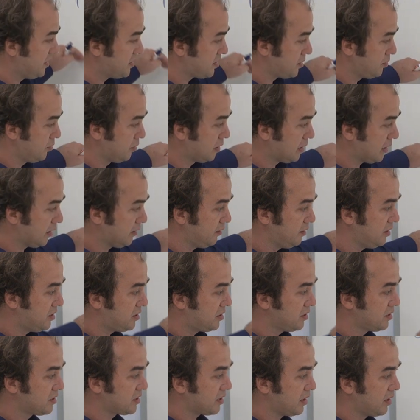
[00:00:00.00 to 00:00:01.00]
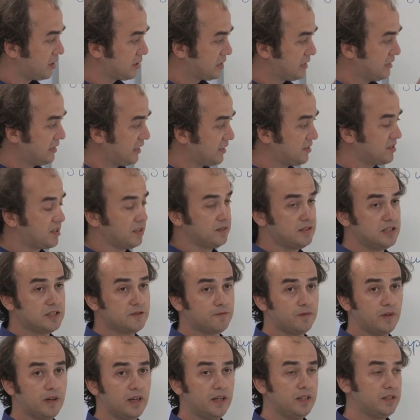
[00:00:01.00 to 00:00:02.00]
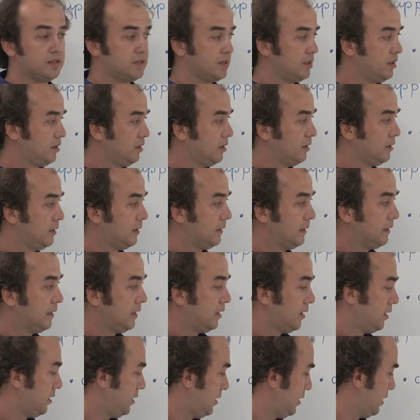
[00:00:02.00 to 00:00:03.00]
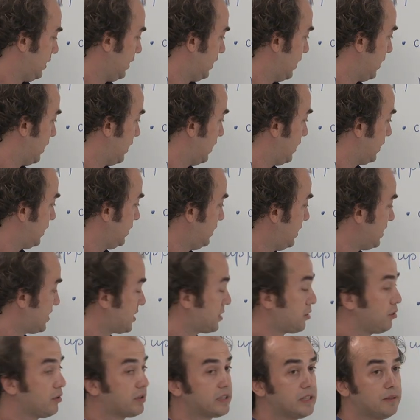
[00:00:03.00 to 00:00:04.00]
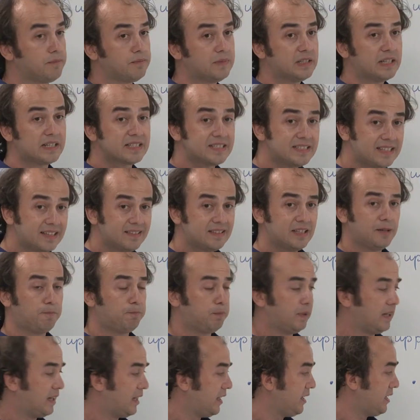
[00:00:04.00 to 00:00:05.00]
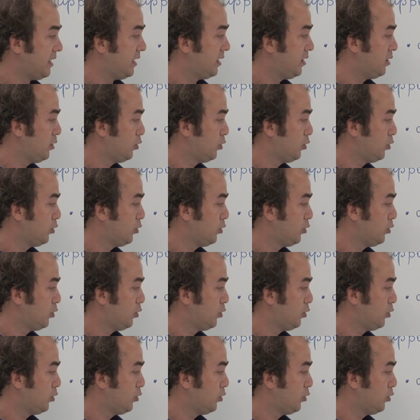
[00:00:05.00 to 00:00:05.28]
these two conditions are not satisfied, this theorem does not apply.